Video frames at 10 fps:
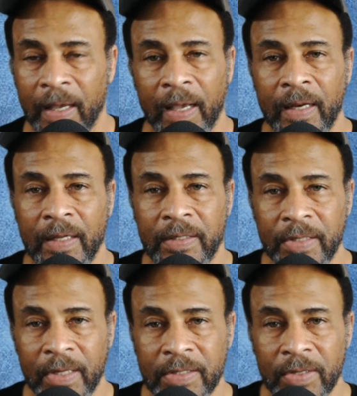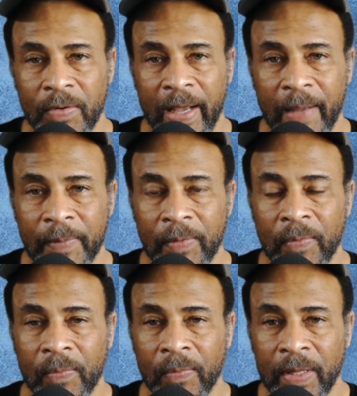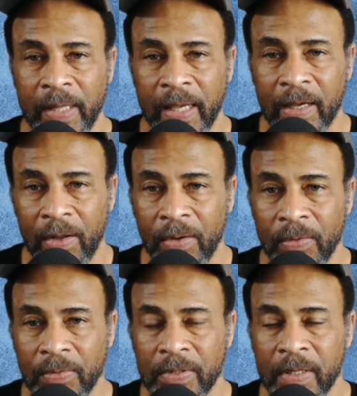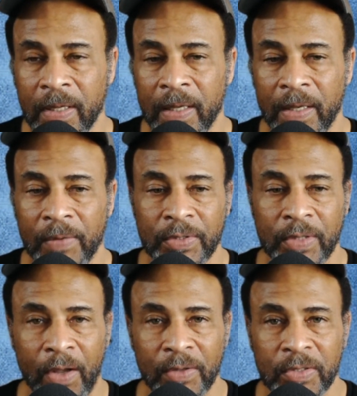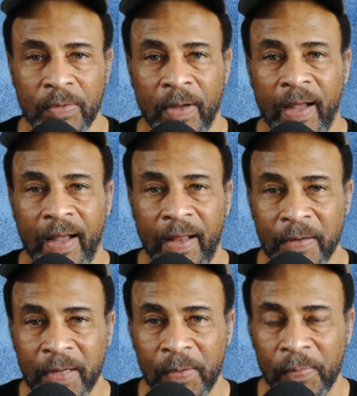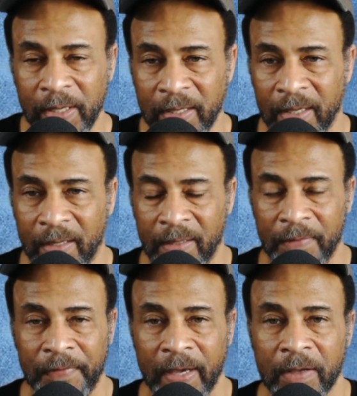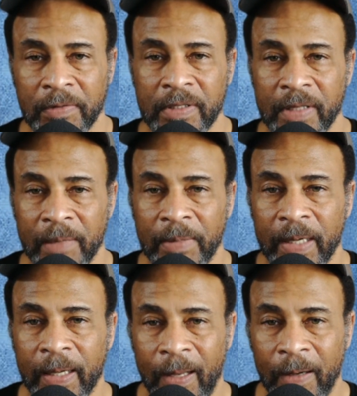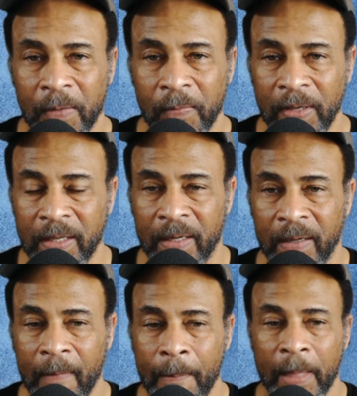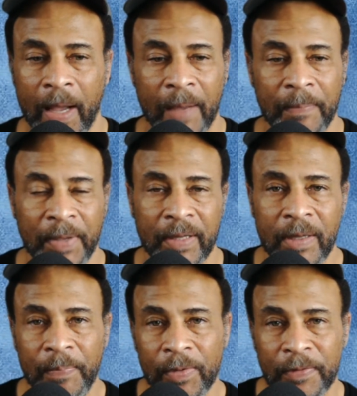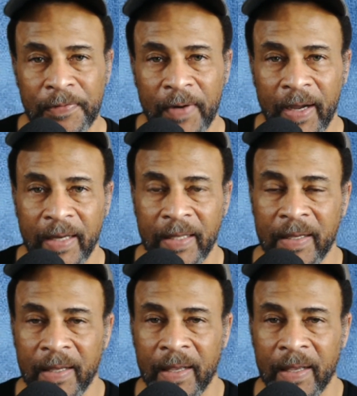And it just so happened when they closed, it was also a holiday weekend. In fact, it was Labor Day holiday weekend. I picked up on a Friday.